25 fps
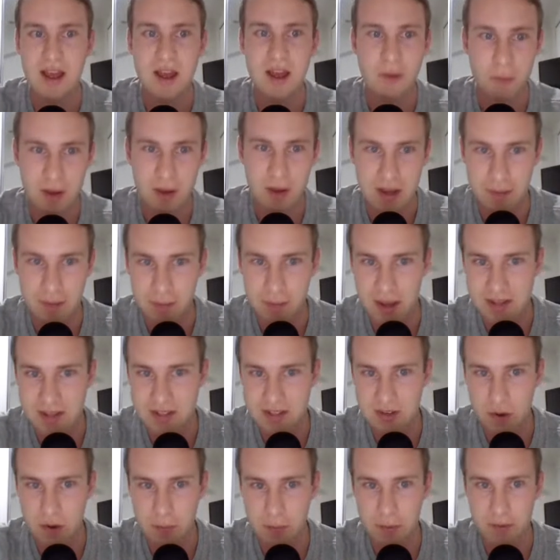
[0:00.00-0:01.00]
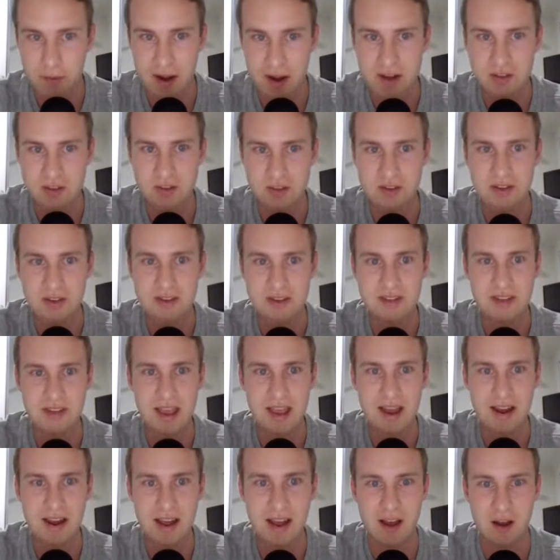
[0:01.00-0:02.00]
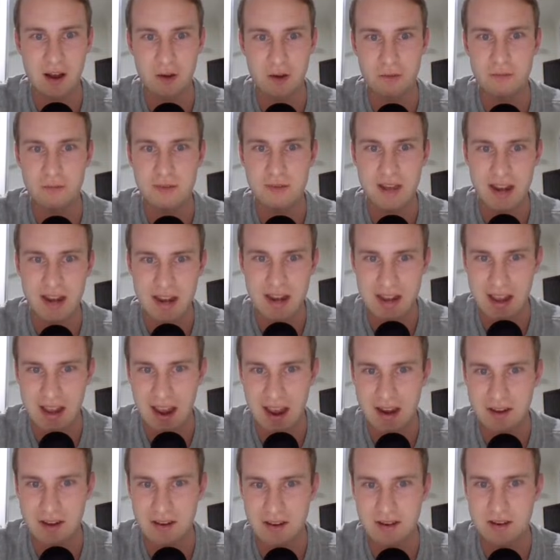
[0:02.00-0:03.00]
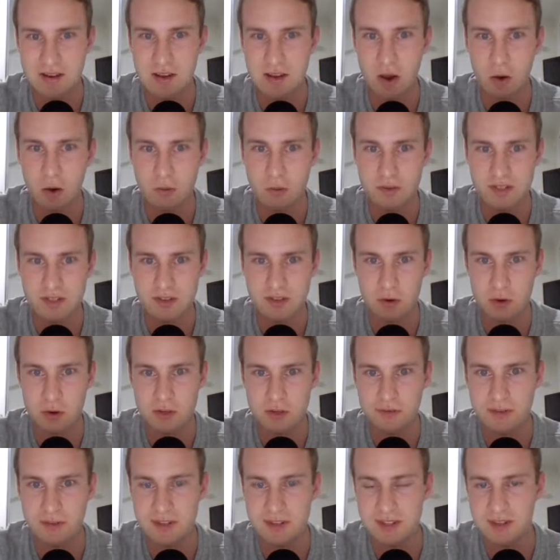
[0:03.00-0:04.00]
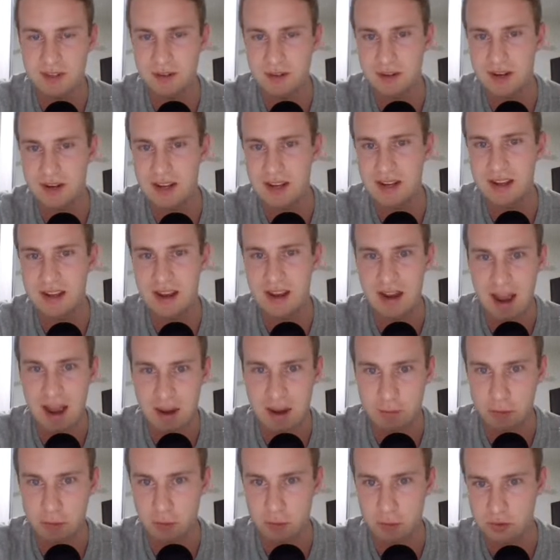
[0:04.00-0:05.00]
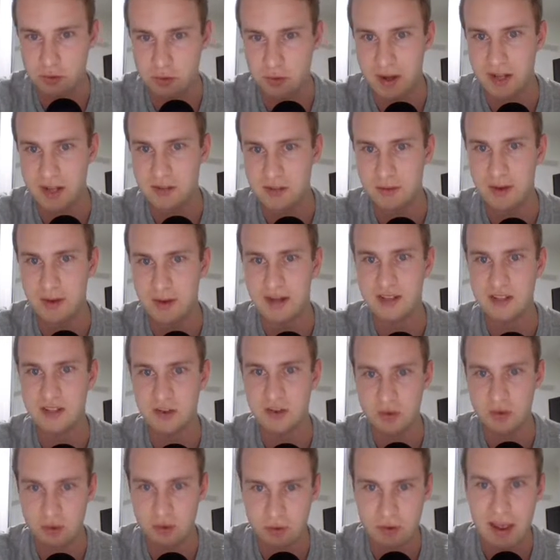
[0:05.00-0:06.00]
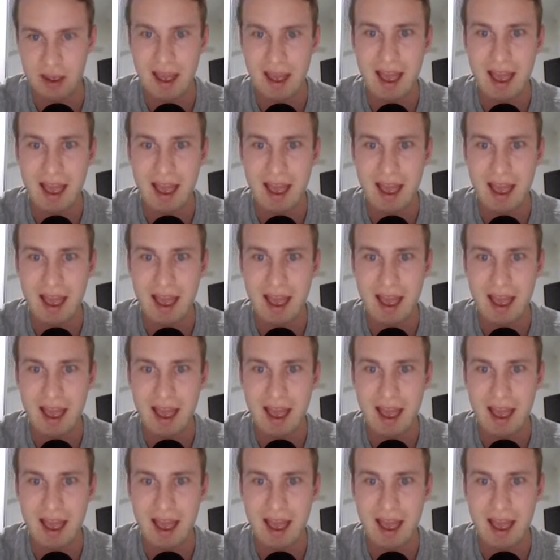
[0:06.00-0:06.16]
We commenced operations at our dedicated cold storage facility in April 2022